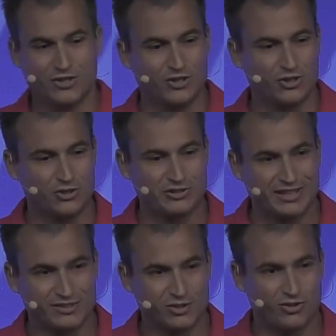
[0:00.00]
Or
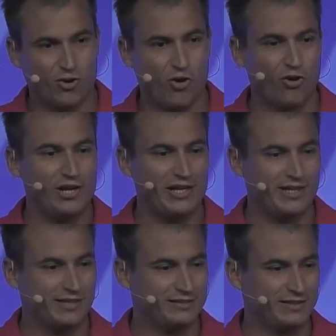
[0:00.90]
that only
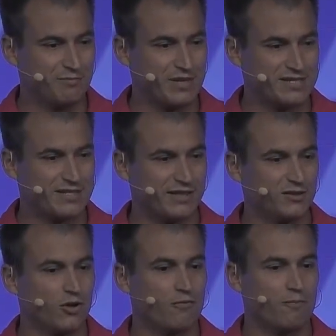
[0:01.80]
10%
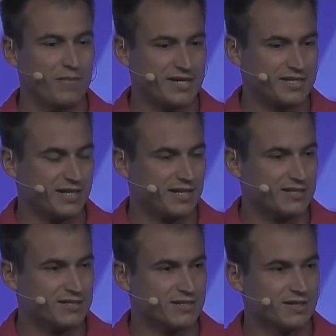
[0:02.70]
of
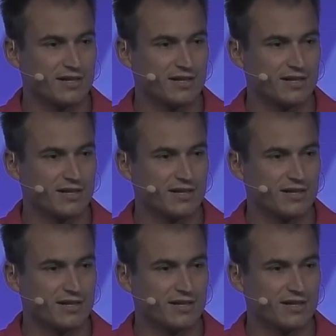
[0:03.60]
Mexicans